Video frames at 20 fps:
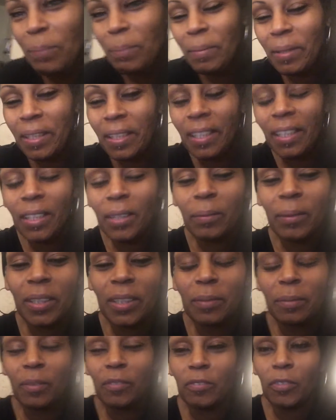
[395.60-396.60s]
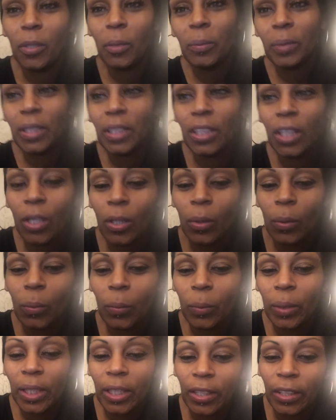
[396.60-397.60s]
but anyways, before we go,
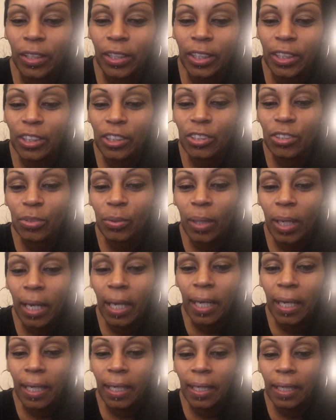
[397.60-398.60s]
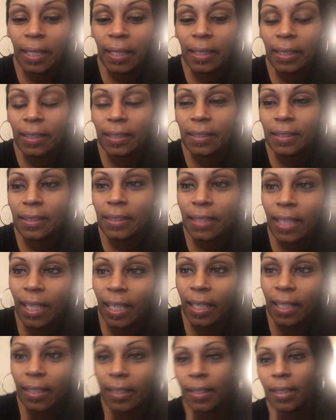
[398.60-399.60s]
we are going to try this
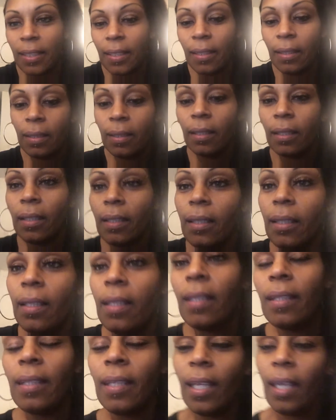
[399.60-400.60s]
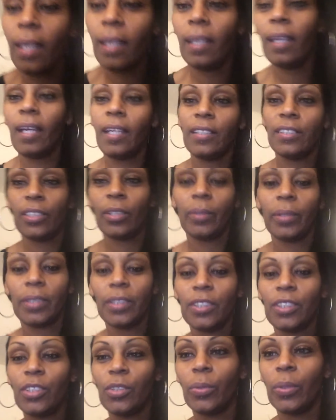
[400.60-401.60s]
candy that I saw at
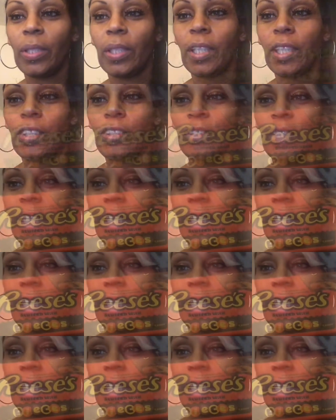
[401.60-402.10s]
the store the other